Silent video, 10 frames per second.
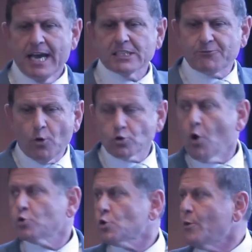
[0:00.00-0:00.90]
as for
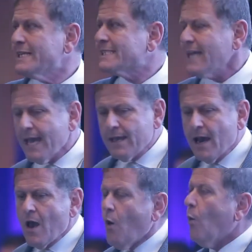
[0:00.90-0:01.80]
those who will say,
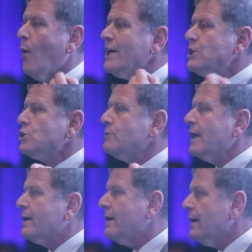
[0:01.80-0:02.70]
why should
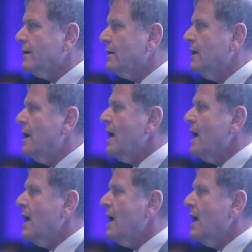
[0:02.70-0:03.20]
I care